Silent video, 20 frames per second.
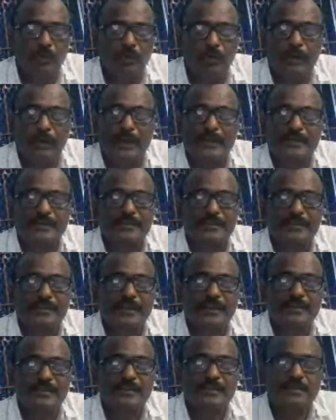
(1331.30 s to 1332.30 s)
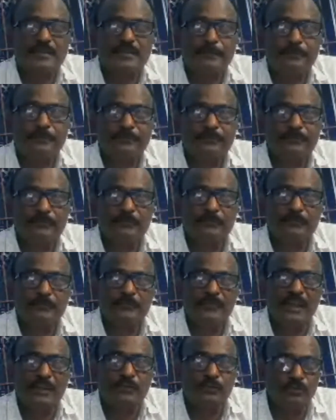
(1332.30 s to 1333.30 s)
or accident.
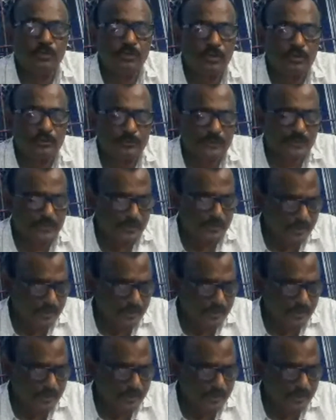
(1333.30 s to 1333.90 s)
That will not be